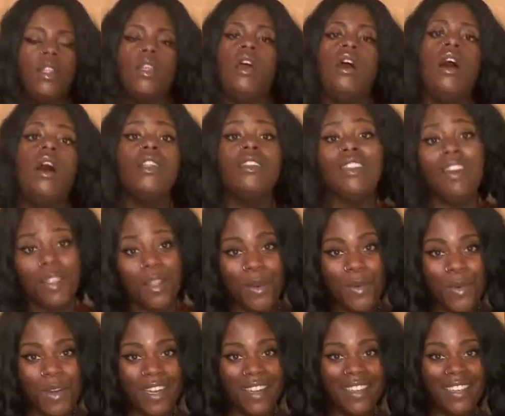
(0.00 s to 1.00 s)
Another
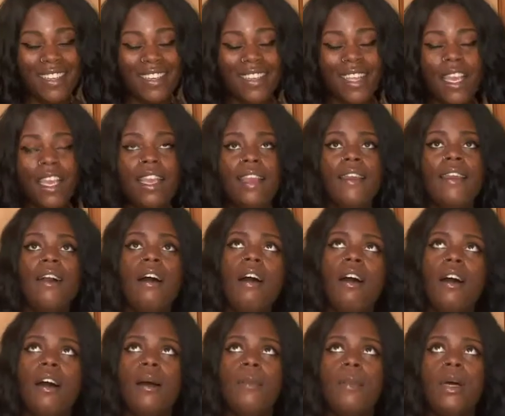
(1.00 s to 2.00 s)
one,
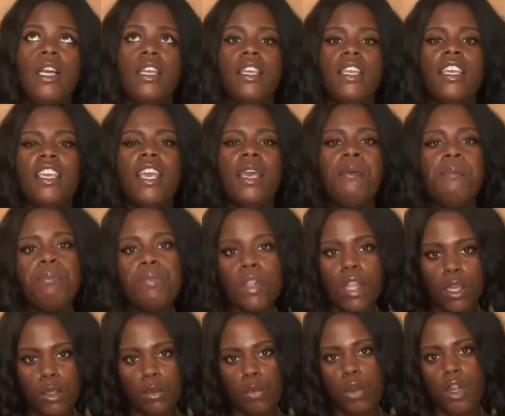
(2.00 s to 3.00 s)
get
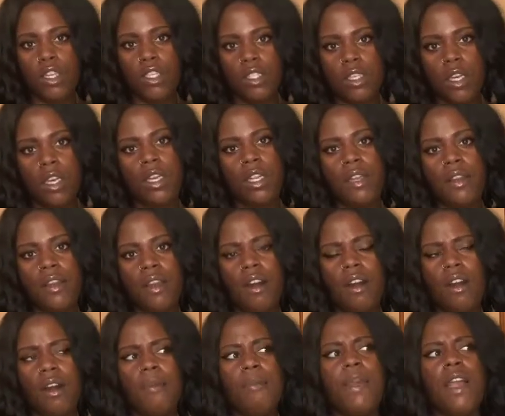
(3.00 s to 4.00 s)
blood work done
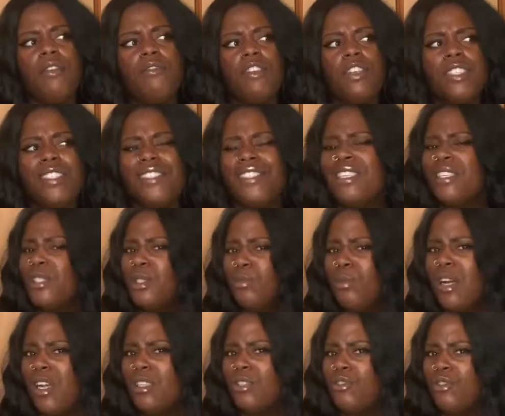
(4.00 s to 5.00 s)
every 6
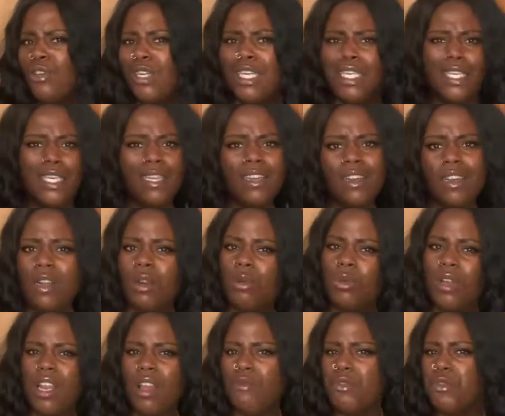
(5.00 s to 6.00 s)
months or a year,
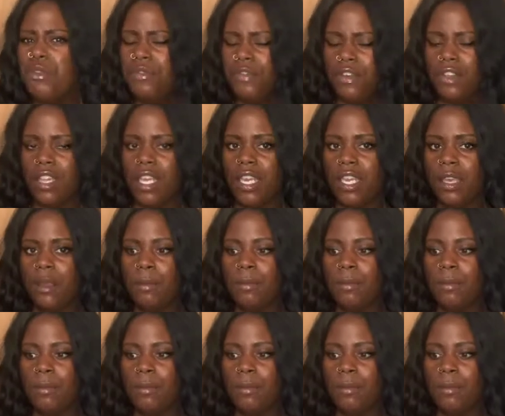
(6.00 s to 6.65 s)
whenever you feel like it.